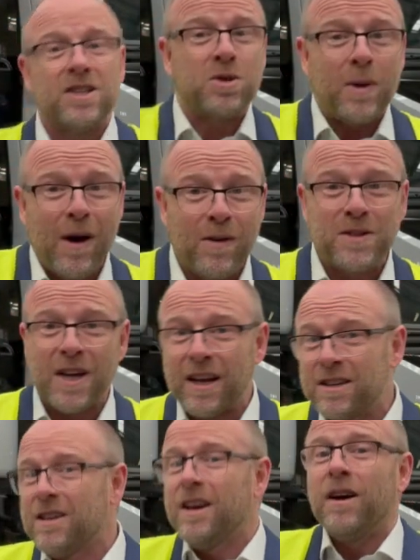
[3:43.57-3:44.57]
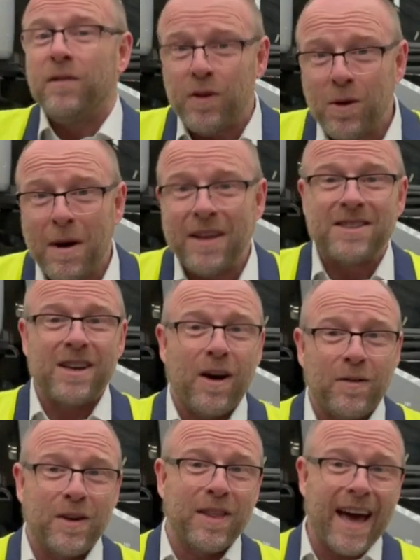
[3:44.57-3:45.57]
12 ton, few months
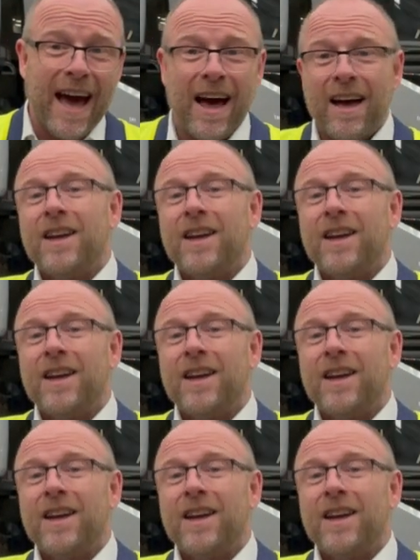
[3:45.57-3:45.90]
after that.